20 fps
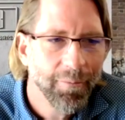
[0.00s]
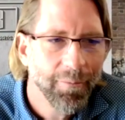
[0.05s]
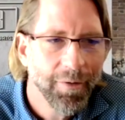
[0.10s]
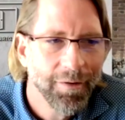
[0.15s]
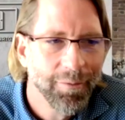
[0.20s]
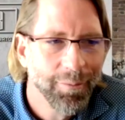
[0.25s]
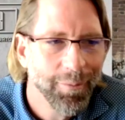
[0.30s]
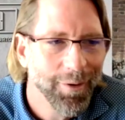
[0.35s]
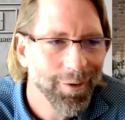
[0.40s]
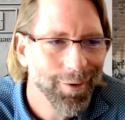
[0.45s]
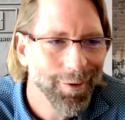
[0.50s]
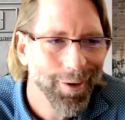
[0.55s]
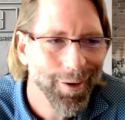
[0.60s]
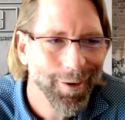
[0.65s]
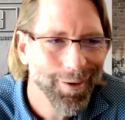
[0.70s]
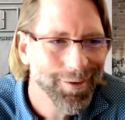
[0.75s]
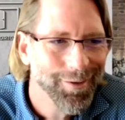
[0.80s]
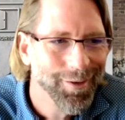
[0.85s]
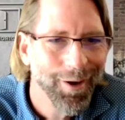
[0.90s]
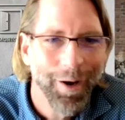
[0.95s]
It's been
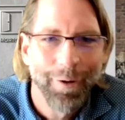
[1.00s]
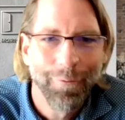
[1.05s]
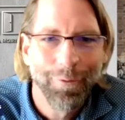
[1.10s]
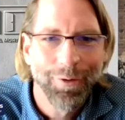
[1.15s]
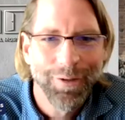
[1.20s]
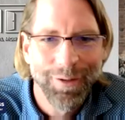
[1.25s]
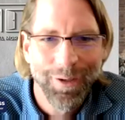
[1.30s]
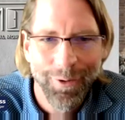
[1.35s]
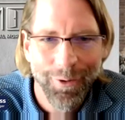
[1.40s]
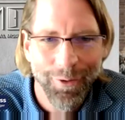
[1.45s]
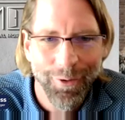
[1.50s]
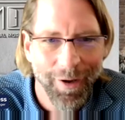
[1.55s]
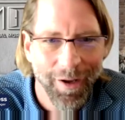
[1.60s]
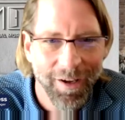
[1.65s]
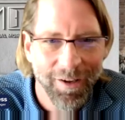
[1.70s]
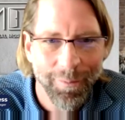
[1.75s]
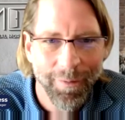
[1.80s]
done. It's done every single day.